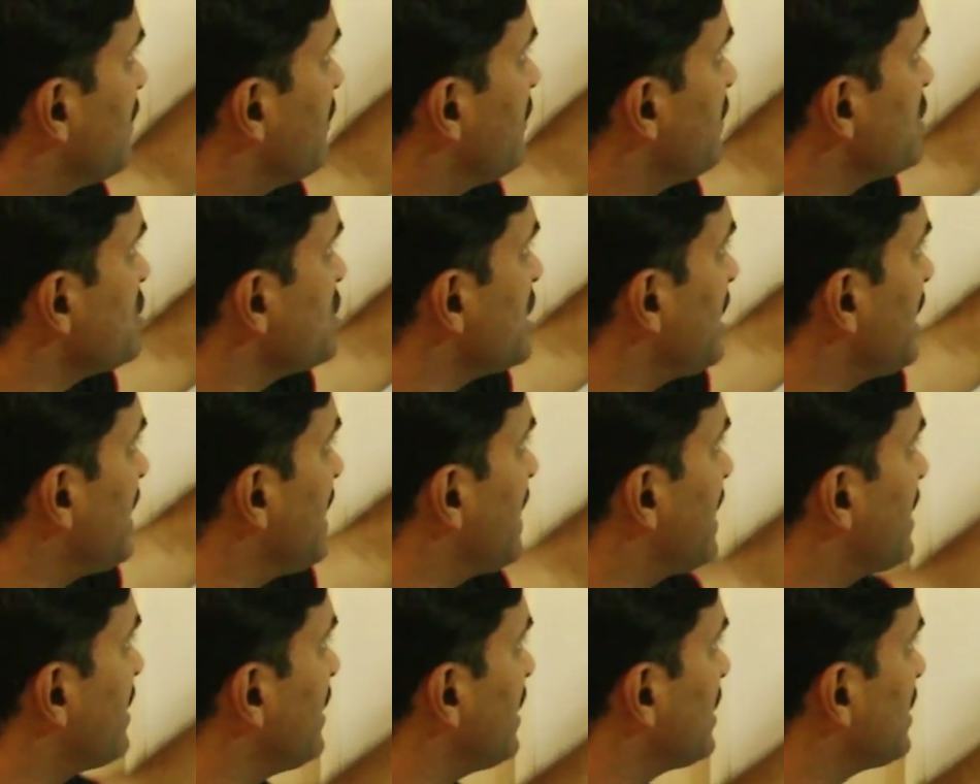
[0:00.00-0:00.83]
division
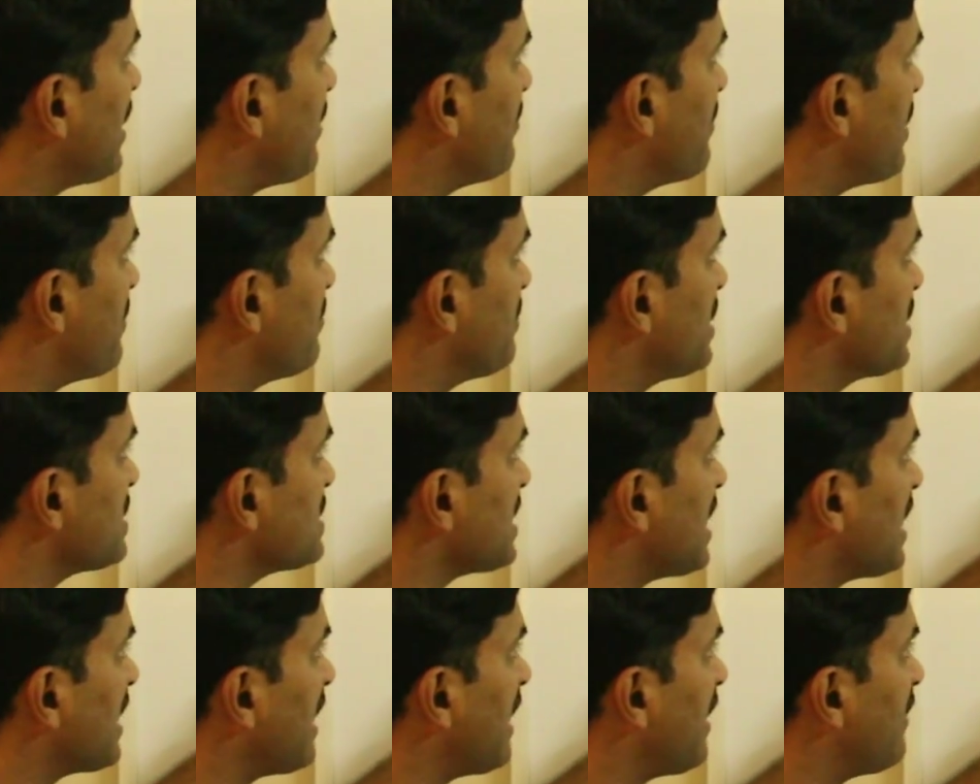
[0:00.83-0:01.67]
Agnatha
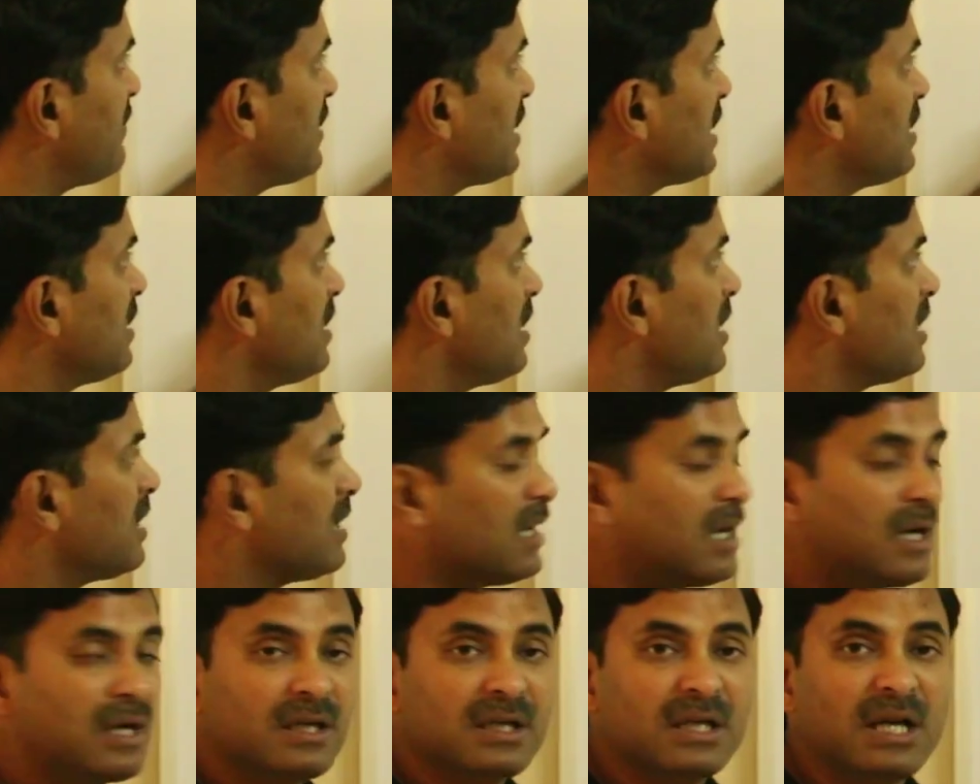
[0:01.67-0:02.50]
members are having
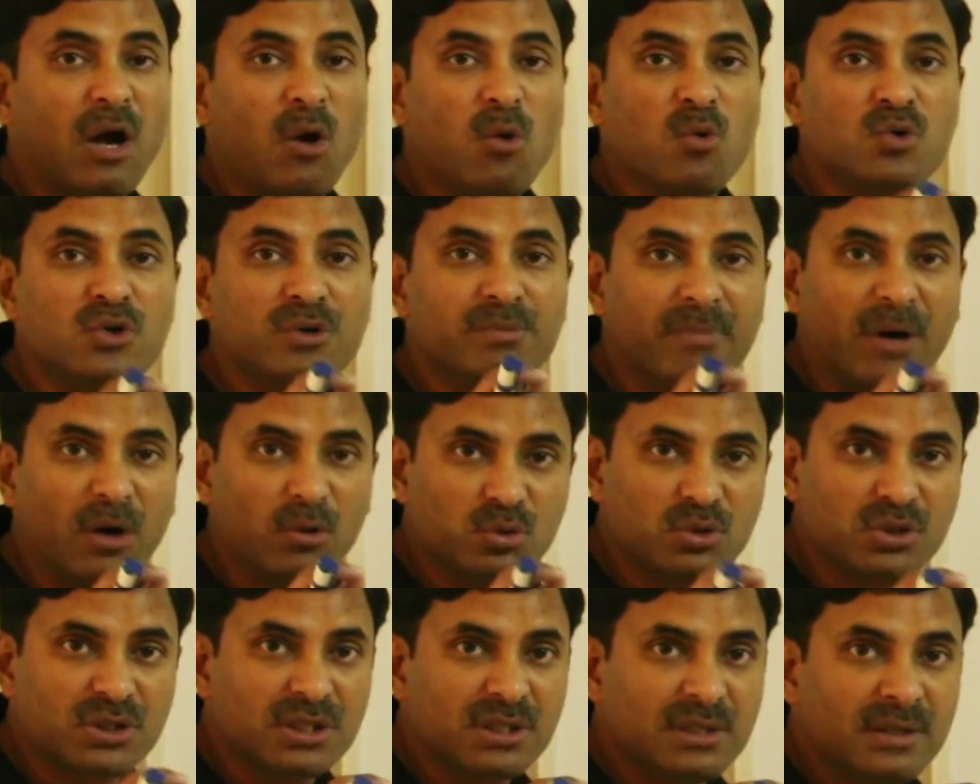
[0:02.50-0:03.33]
round
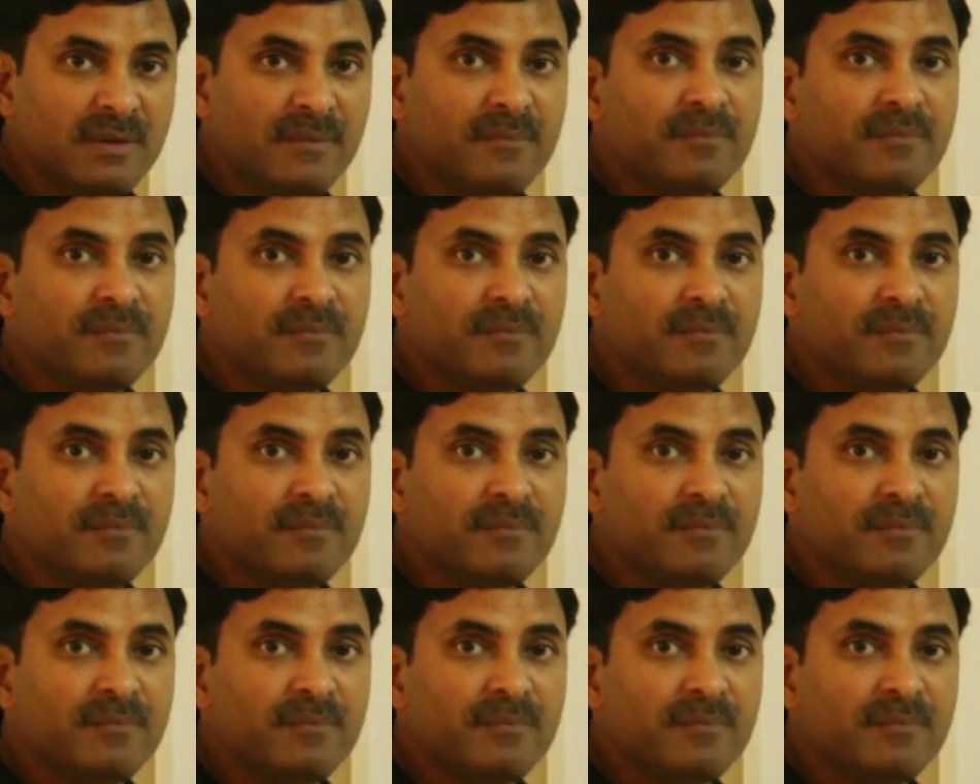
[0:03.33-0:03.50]
mouth.